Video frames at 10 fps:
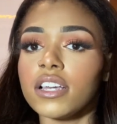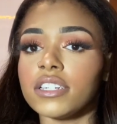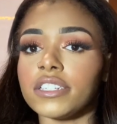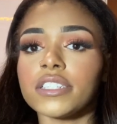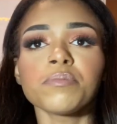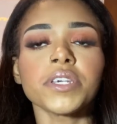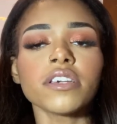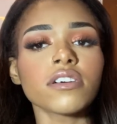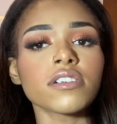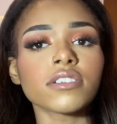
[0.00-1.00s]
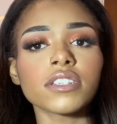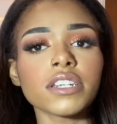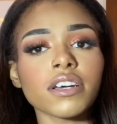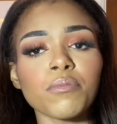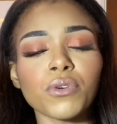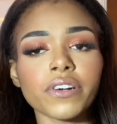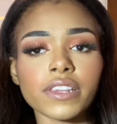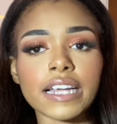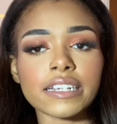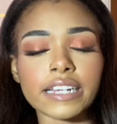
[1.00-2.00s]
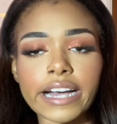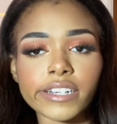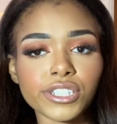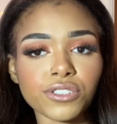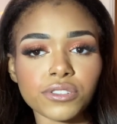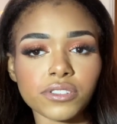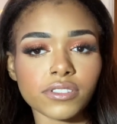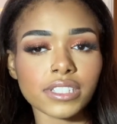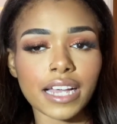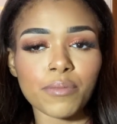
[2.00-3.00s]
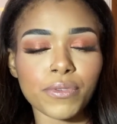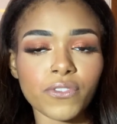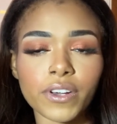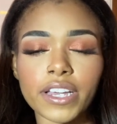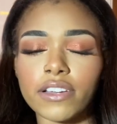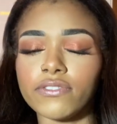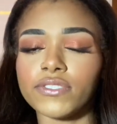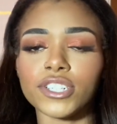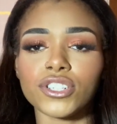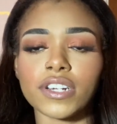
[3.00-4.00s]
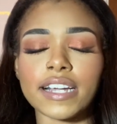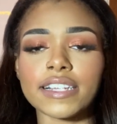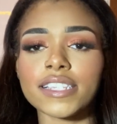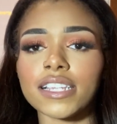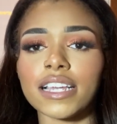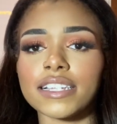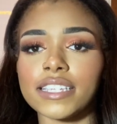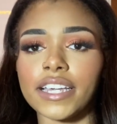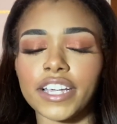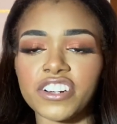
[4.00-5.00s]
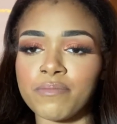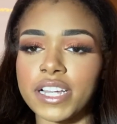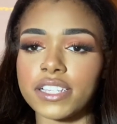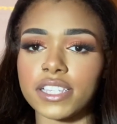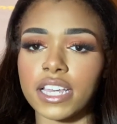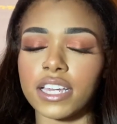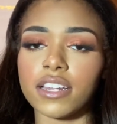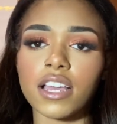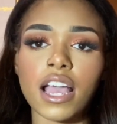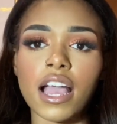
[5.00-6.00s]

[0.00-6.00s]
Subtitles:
just being on a more like natural type of way of just trying to like take care of my skin